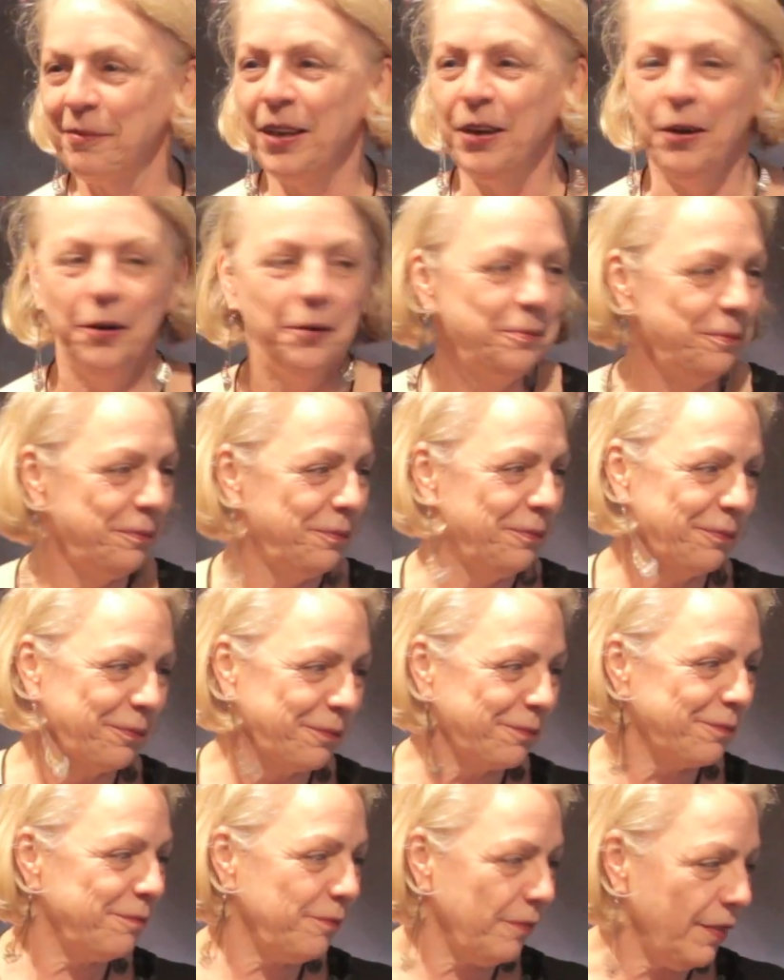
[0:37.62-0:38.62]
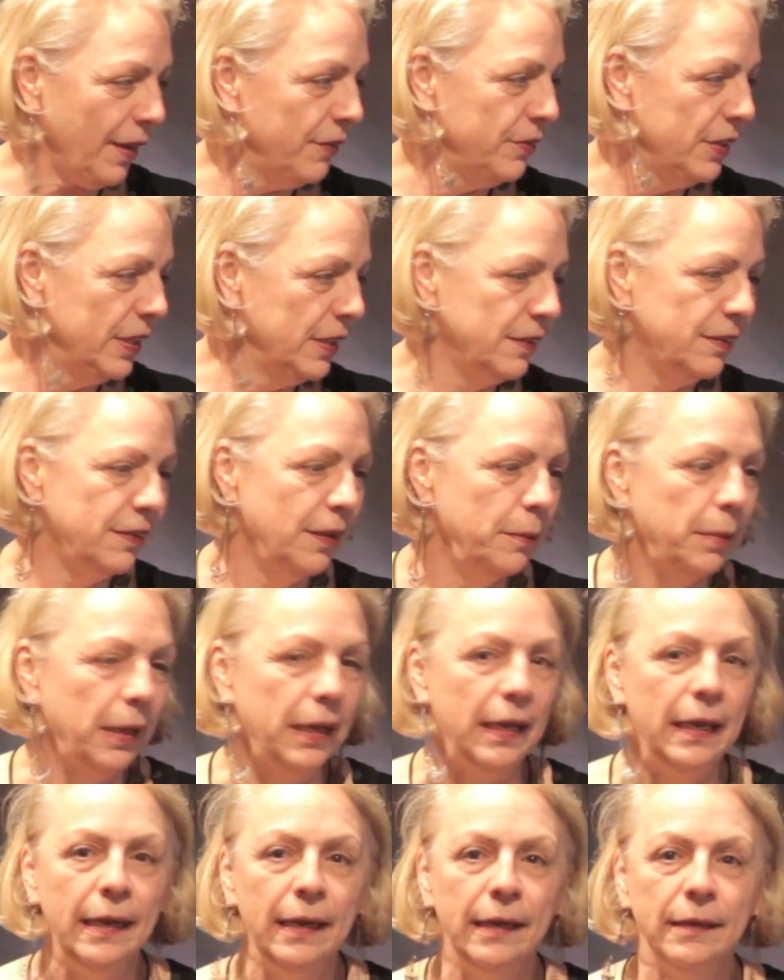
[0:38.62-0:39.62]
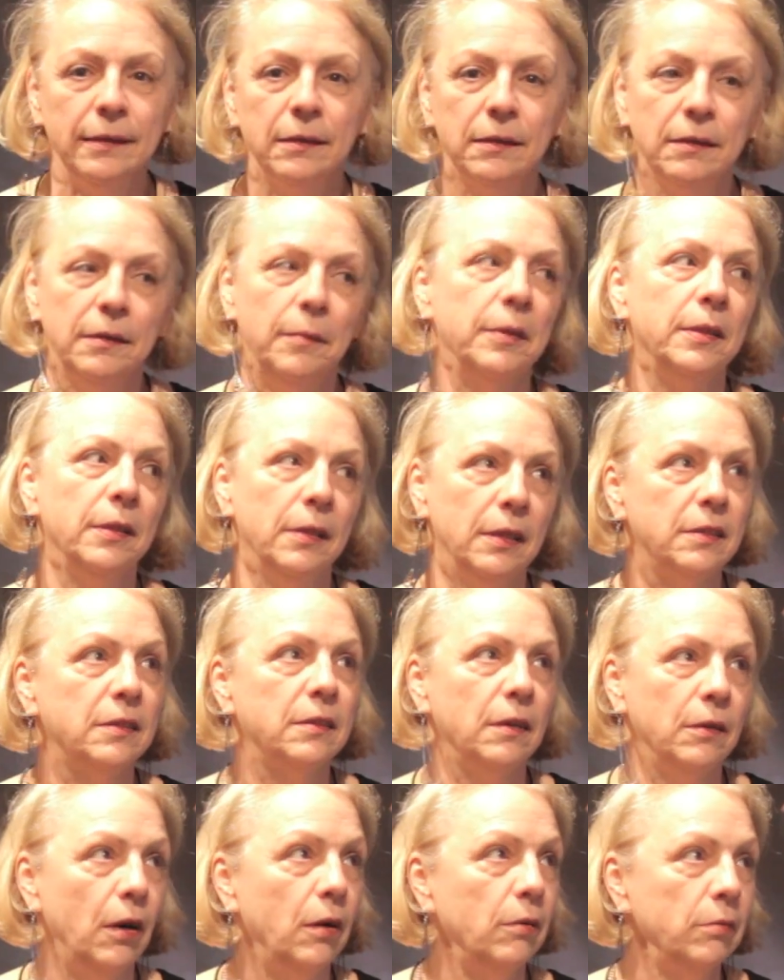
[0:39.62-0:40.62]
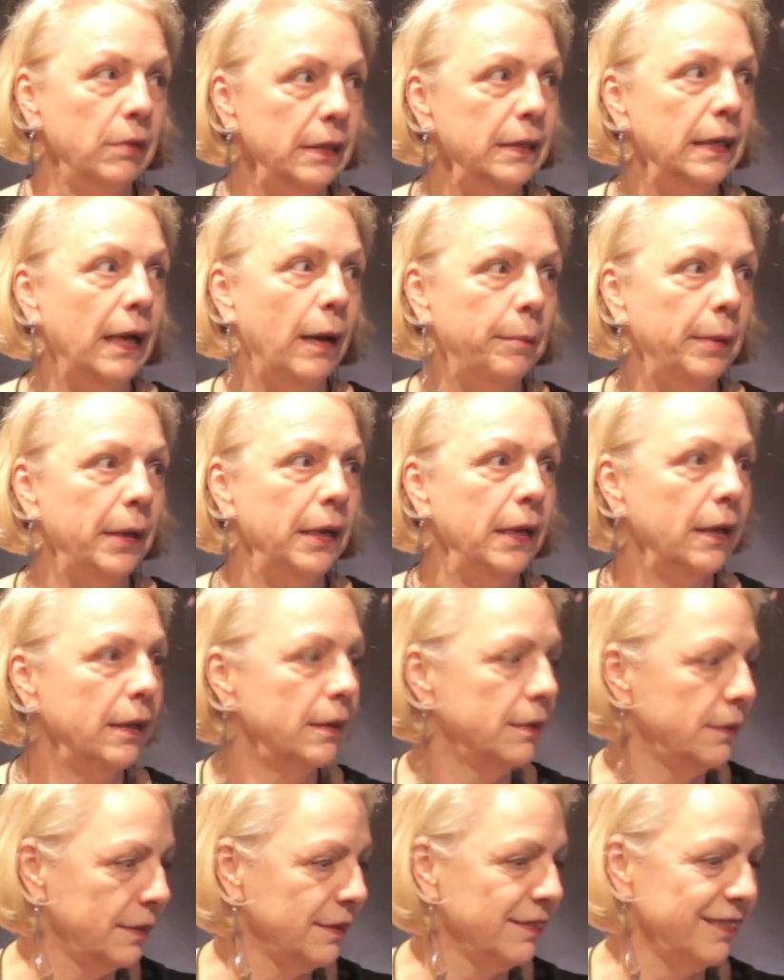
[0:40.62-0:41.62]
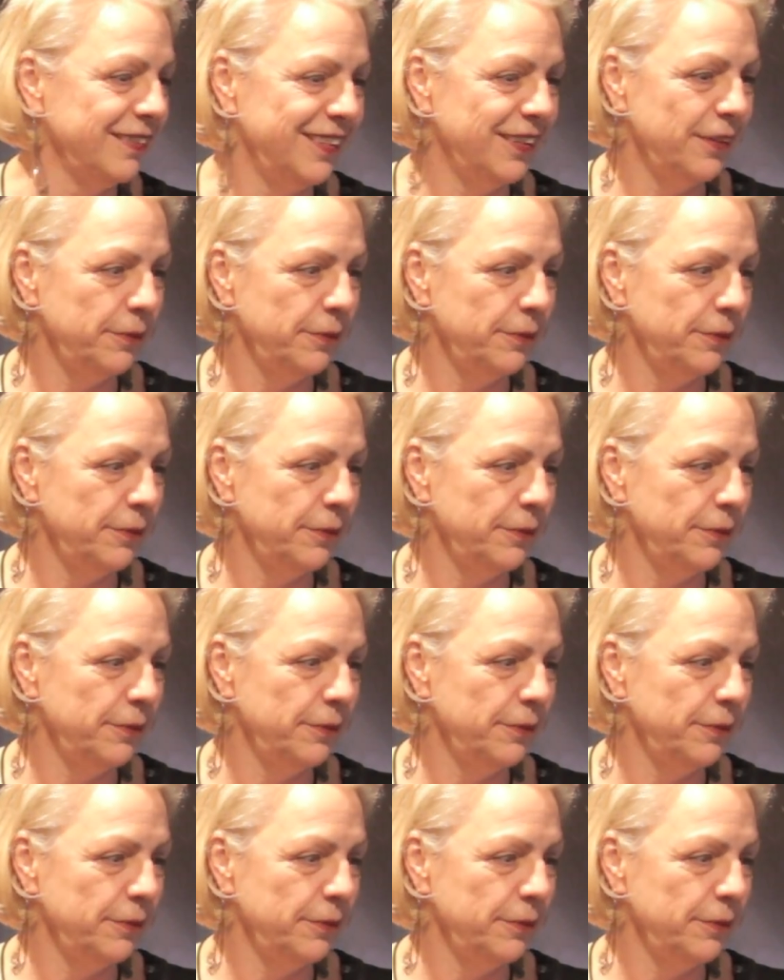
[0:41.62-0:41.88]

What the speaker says: You know, everything's done by hand. Some of the lists are all written out by hand. You know.